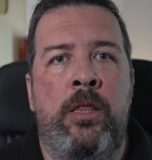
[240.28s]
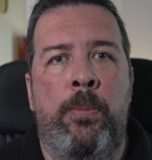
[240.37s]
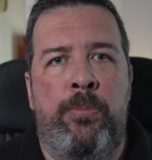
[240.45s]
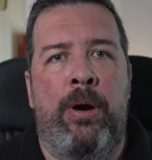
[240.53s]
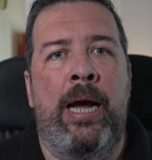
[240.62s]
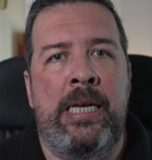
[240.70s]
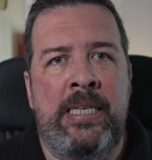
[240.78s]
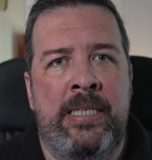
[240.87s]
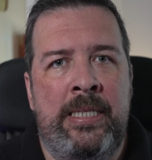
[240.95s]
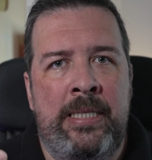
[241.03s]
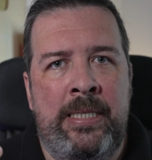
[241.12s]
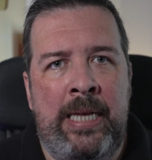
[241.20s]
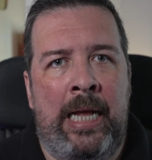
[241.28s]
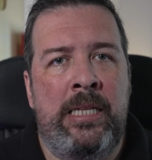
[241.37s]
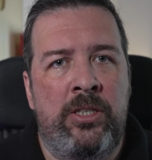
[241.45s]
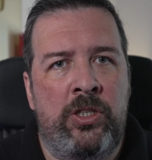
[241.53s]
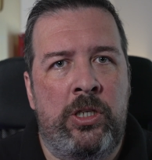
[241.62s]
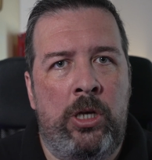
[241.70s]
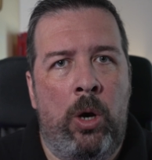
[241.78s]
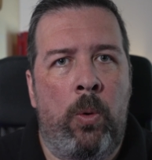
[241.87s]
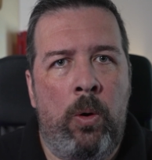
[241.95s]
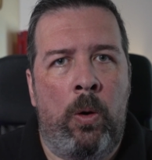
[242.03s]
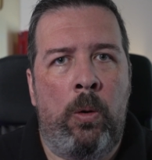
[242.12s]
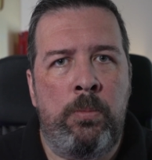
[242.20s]
the price tends to
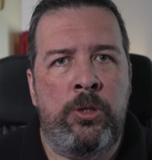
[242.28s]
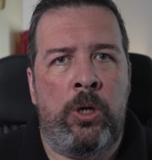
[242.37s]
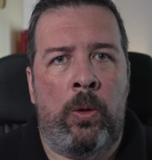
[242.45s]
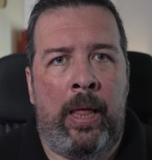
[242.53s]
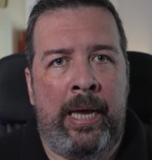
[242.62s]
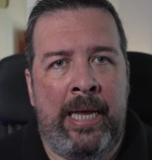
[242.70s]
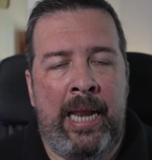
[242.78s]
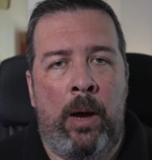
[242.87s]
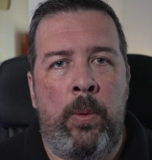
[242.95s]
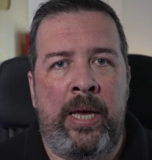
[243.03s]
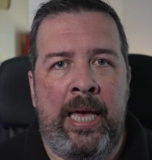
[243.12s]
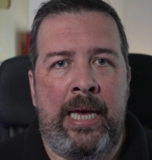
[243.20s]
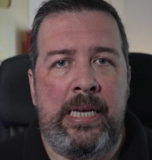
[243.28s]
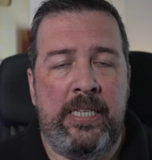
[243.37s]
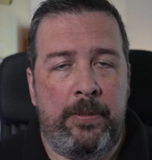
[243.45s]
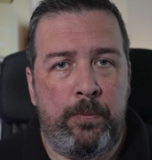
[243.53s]
go up. So like in our case,